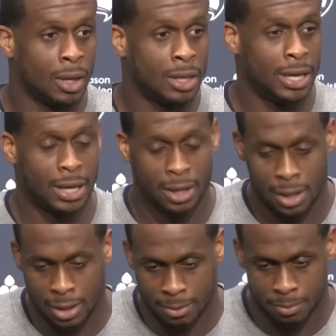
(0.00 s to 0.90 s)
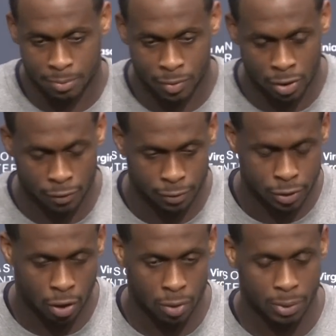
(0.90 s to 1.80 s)
Yeah, you know,
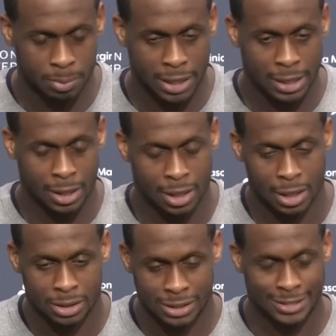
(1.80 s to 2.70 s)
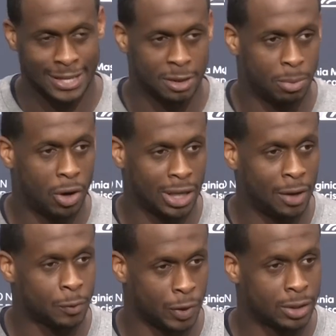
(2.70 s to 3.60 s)
starting with me, just getting the ball
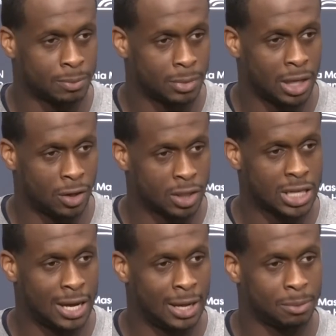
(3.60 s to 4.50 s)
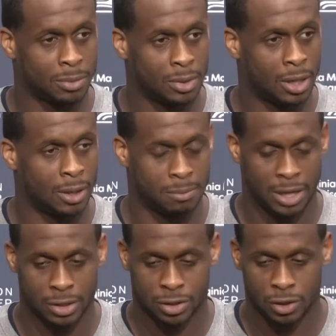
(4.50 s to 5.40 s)
out in rhythm and on time,
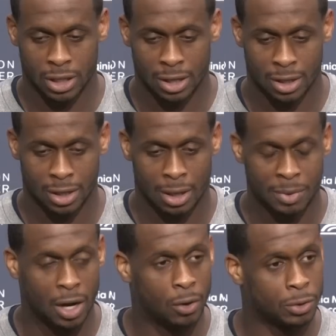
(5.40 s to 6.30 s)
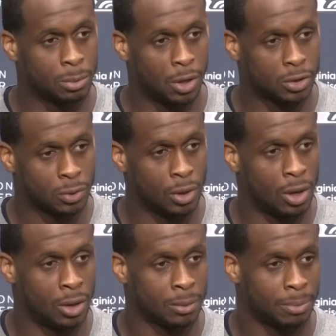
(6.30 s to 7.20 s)
making sure that I'm not holding the ball too
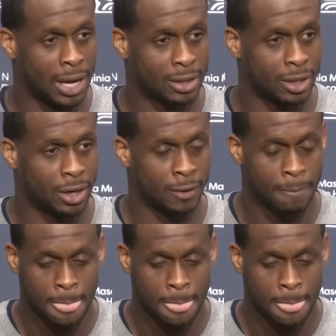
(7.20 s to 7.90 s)
long back there.